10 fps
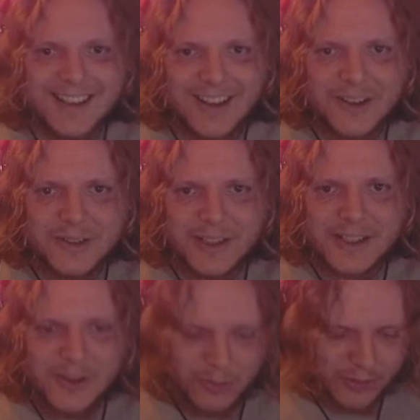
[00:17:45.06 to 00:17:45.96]
Ooh,
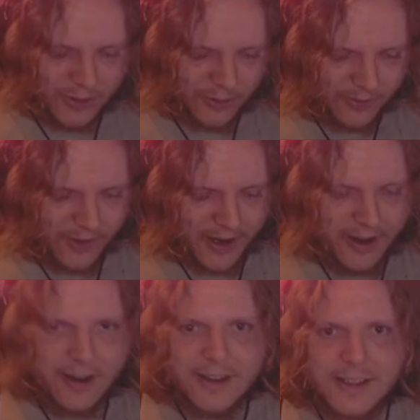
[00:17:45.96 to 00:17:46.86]
let's do blue
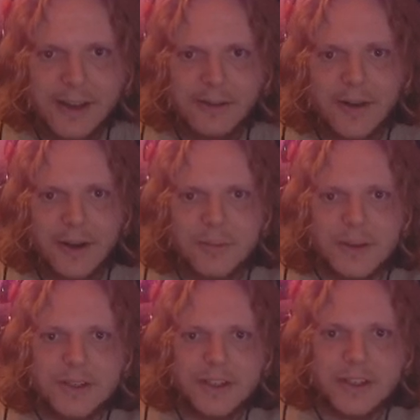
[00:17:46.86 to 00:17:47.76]
fire, because Hellfire
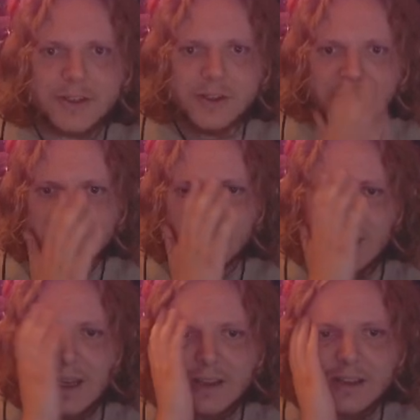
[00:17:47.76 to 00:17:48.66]
Pink Tincture is blue.
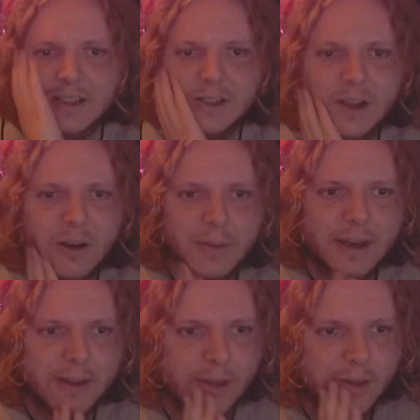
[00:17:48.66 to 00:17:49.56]
This is all
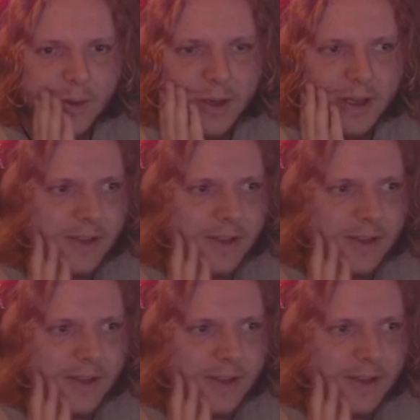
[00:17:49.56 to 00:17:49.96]
making thumbnails